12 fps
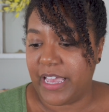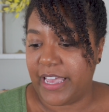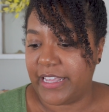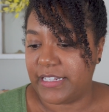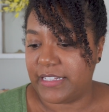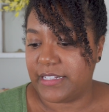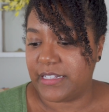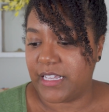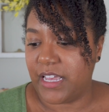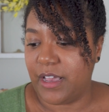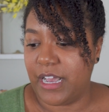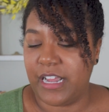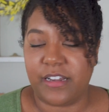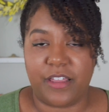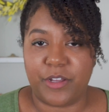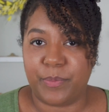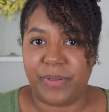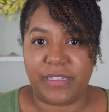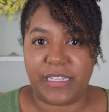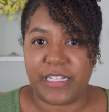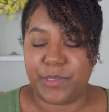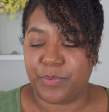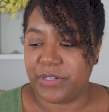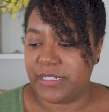It's another
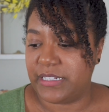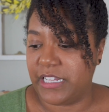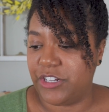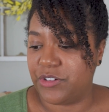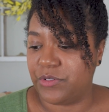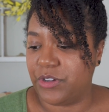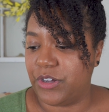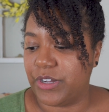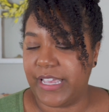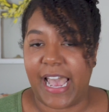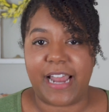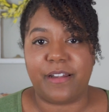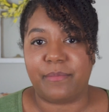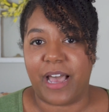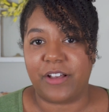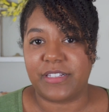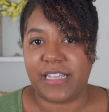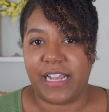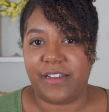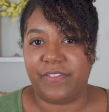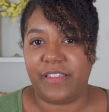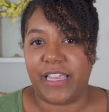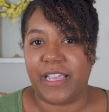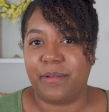police procedural cat and mouse kind of
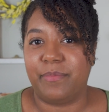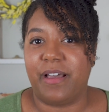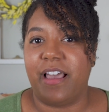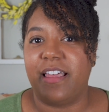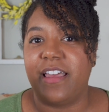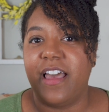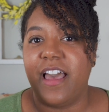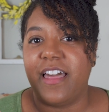thing, but